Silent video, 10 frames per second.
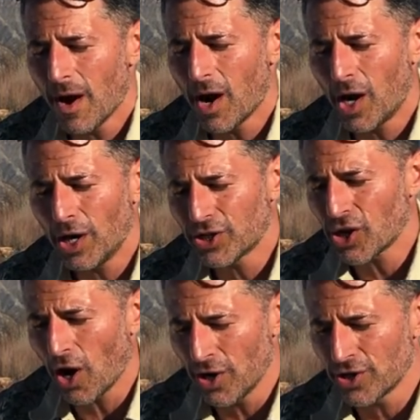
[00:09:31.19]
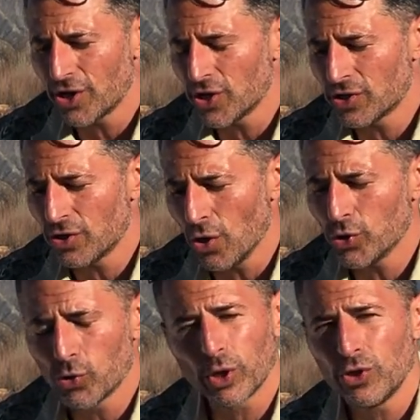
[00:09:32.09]
Our chargers,
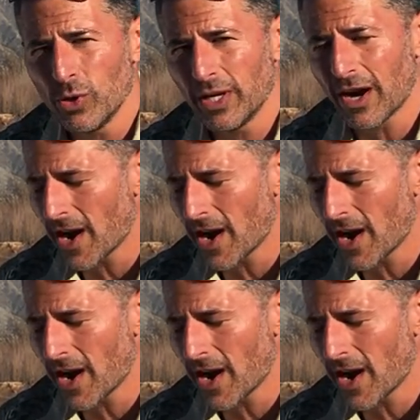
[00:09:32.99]
those who are doing